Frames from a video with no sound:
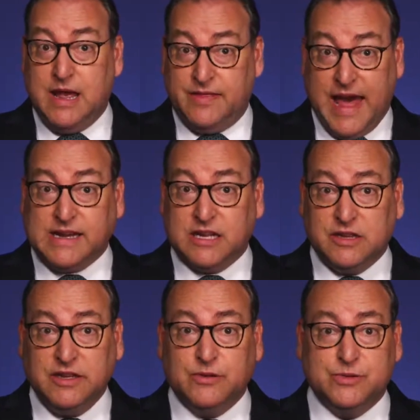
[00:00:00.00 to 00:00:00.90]
That
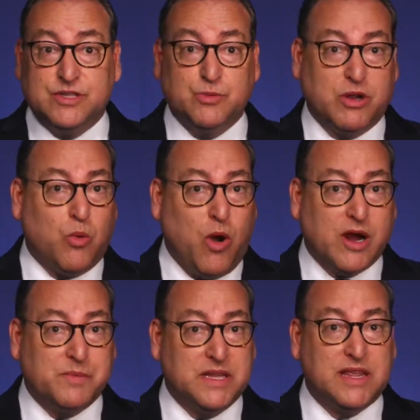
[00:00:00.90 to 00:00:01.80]
includes the
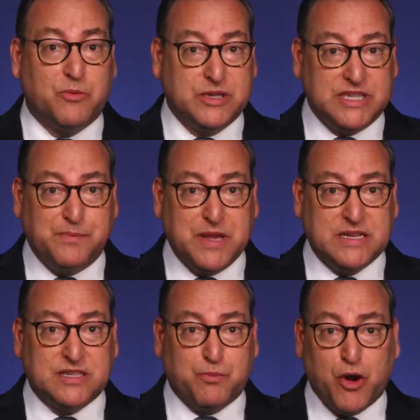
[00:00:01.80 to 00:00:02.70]
requirement that
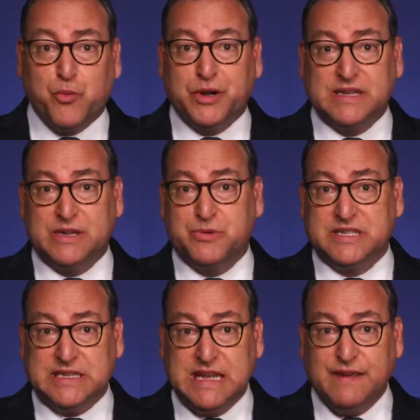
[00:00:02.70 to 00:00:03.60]
recipients appropriately
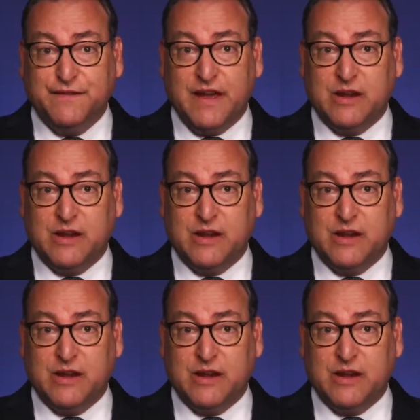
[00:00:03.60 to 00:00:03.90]
receive